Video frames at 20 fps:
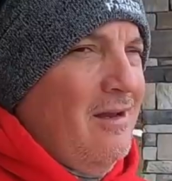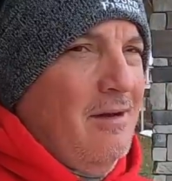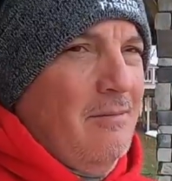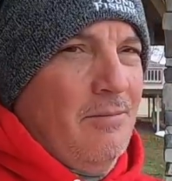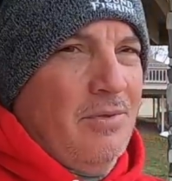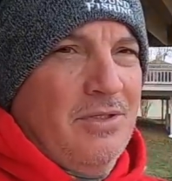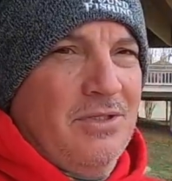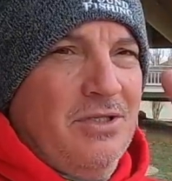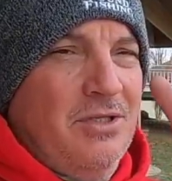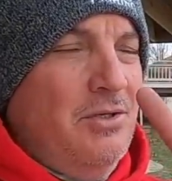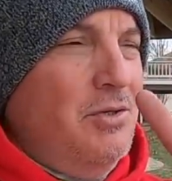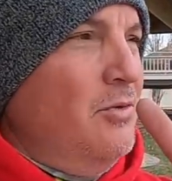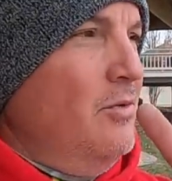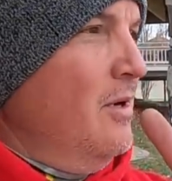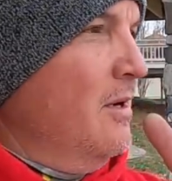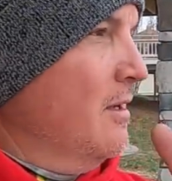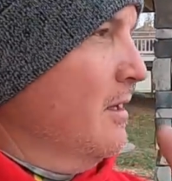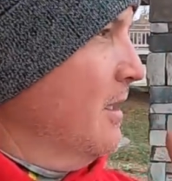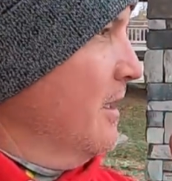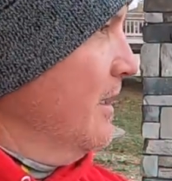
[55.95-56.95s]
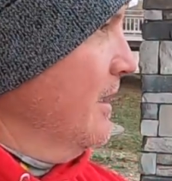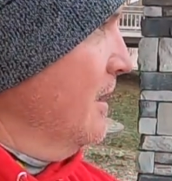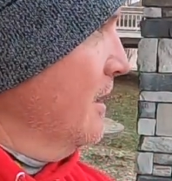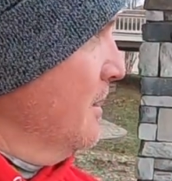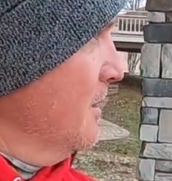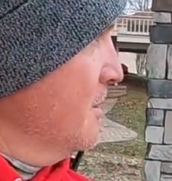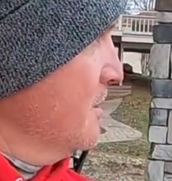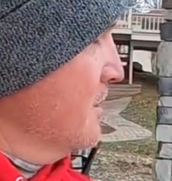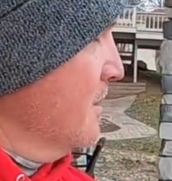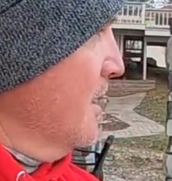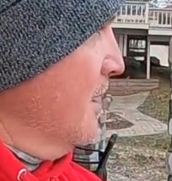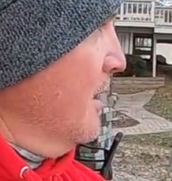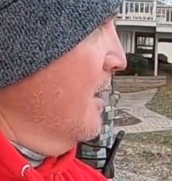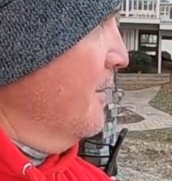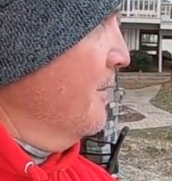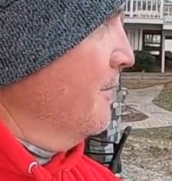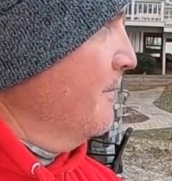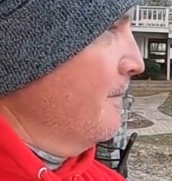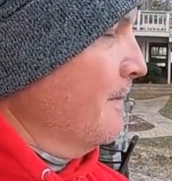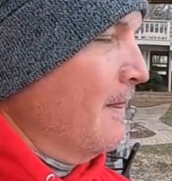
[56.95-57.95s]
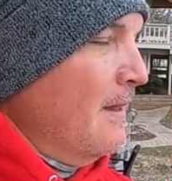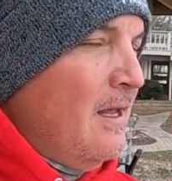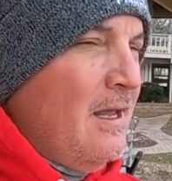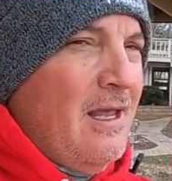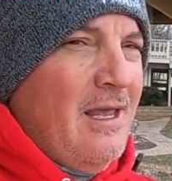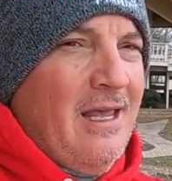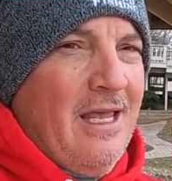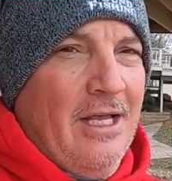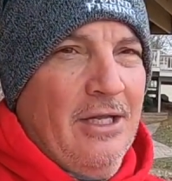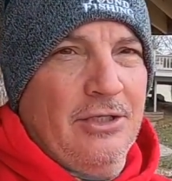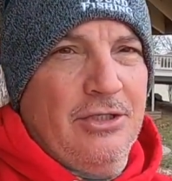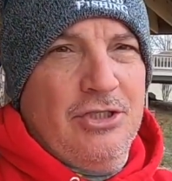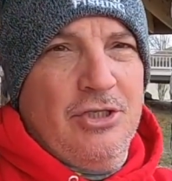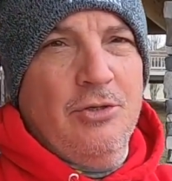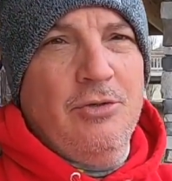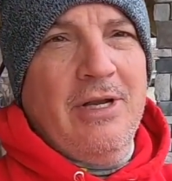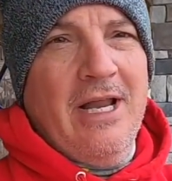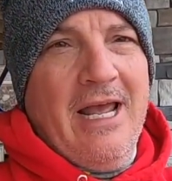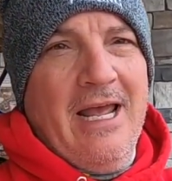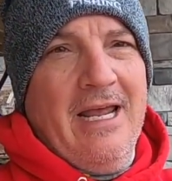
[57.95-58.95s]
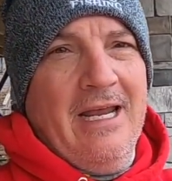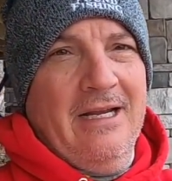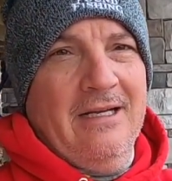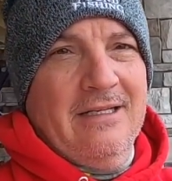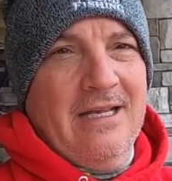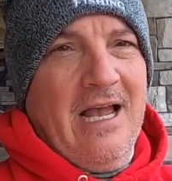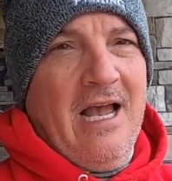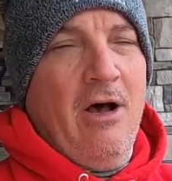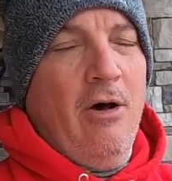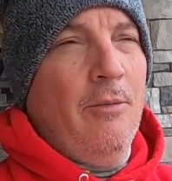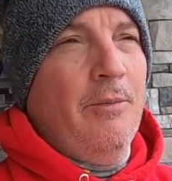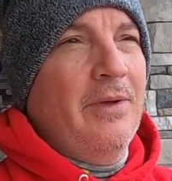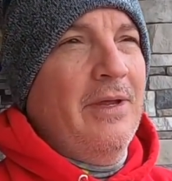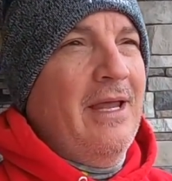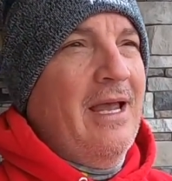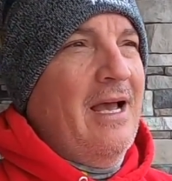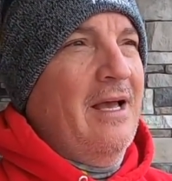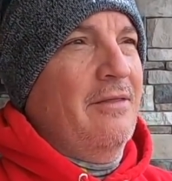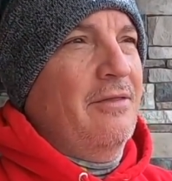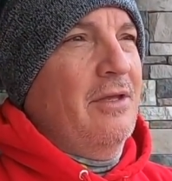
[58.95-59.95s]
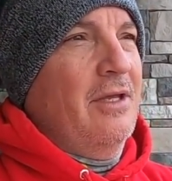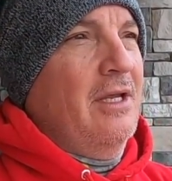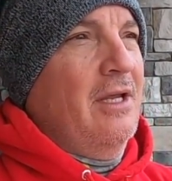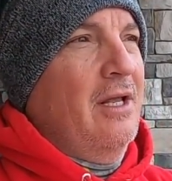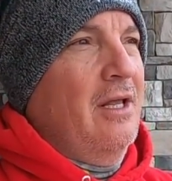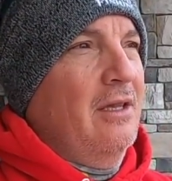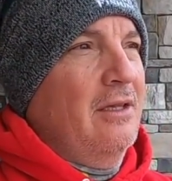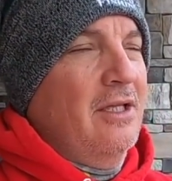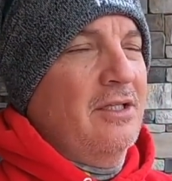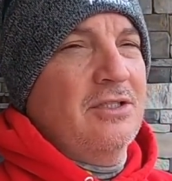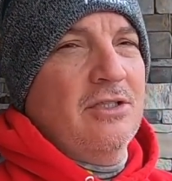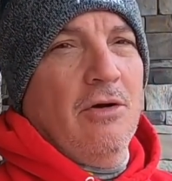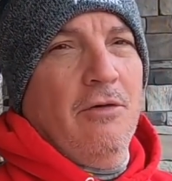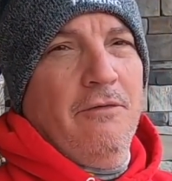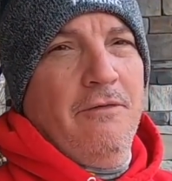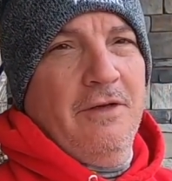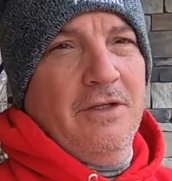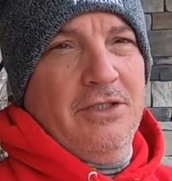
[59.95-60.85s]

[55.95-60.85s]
Number two is, in 2 days, I'll be at the Let's Go